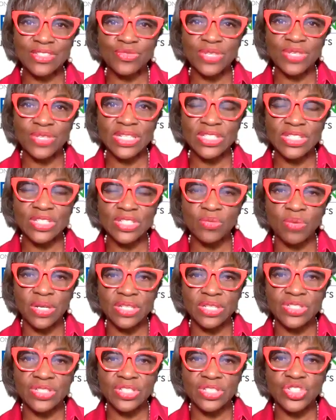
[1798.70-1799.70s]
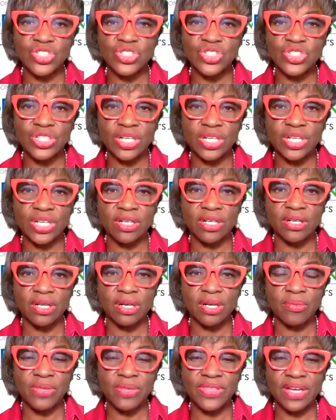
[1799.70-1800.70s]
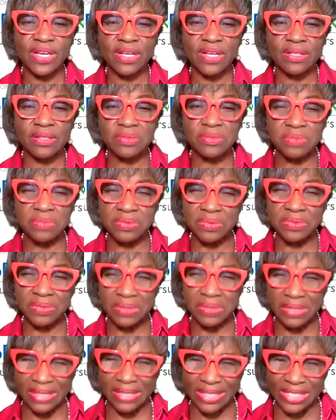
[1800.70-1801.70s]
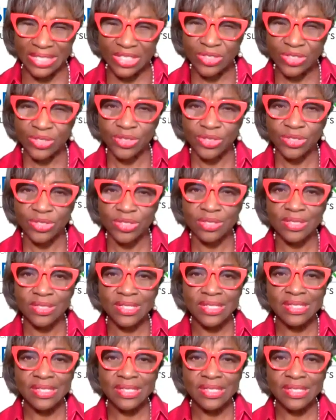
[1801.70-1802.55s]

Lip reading: just want to just share with our listeners the